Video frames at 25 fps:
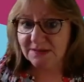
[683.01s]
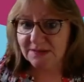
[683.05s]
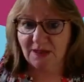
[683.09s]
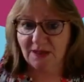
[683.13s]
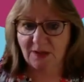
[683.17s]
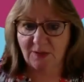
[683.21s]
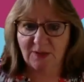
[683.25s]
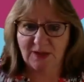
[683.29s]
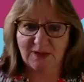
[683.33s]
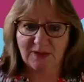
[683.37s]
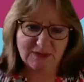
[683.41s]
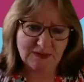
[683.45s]

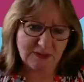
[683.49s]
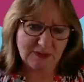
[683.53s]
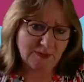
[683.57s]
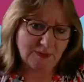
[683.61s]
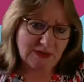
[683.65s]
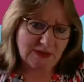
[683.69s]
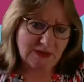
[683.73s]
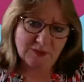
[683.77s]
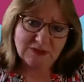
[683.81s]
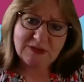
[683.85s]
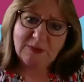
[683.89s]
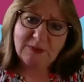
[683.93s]
So if
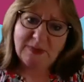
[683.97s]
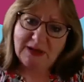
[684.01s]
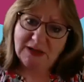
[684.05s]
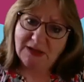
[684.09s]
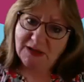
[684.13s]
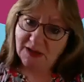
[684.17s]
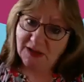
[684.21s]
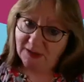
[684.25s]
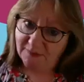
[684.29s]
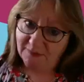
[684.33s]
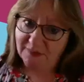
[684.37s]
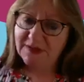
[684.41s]
somebody was a
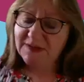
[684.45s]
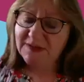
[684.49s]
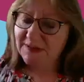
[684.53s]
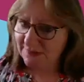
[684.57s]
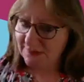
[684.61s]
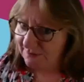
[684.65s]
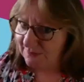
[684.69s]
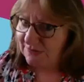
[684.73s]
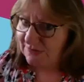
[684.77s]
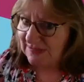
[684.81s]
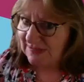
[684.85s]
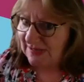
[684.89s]
bit
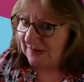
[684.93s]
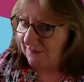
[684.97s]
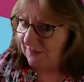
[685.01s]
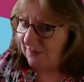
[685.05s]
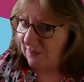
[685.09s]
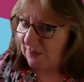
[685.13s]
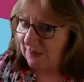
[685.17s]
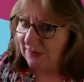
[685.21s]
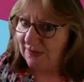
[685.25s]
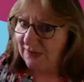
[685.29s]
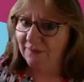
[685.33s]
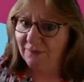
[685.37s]
nervous, to have
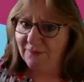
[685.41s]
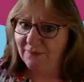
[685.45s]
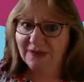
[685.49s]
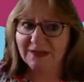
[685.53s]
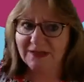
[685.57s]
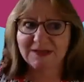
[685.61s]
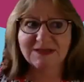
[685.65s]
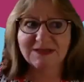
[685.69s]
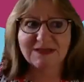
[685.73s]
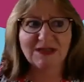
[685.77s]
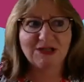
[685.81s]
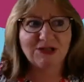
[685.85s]
a bring a
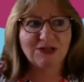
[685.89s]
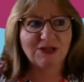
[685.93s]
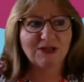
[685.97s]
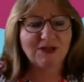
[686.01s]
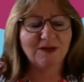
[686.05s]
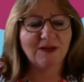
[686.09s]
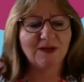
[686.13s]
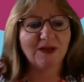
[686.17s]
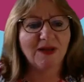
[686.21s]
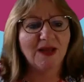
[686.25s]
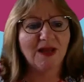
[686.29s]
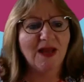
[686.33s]
friend
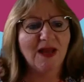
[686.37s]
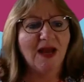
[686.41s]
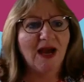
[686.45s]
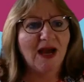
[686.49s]
session.